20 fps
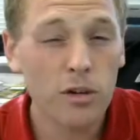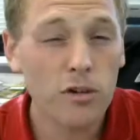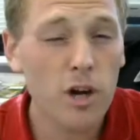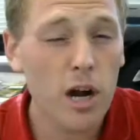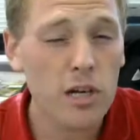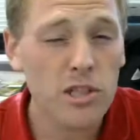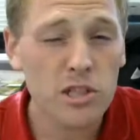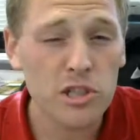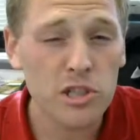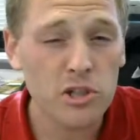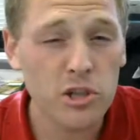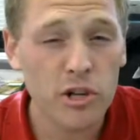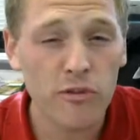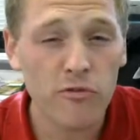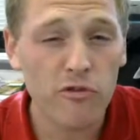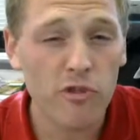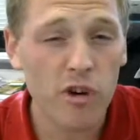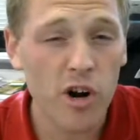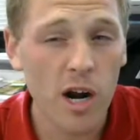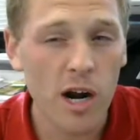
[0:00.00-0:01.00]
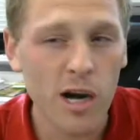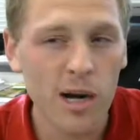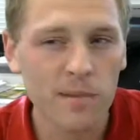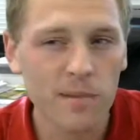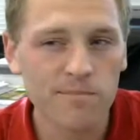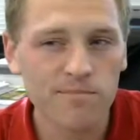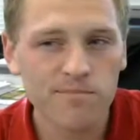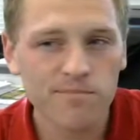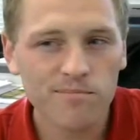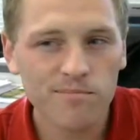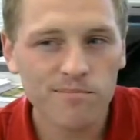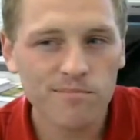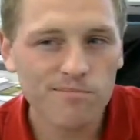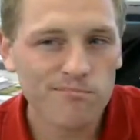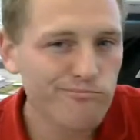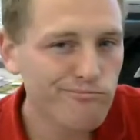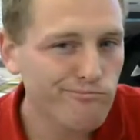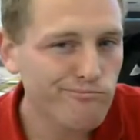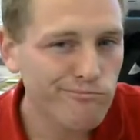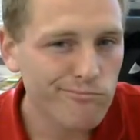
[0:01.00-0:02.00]
the street from
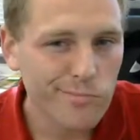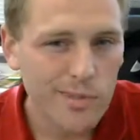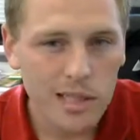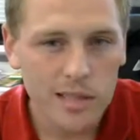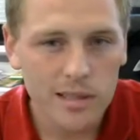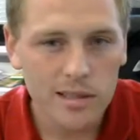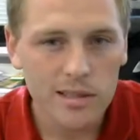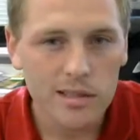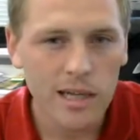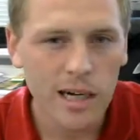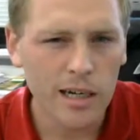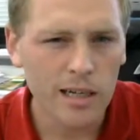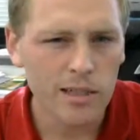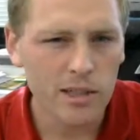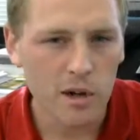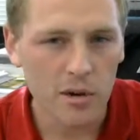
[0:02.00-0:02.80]
Dunkin'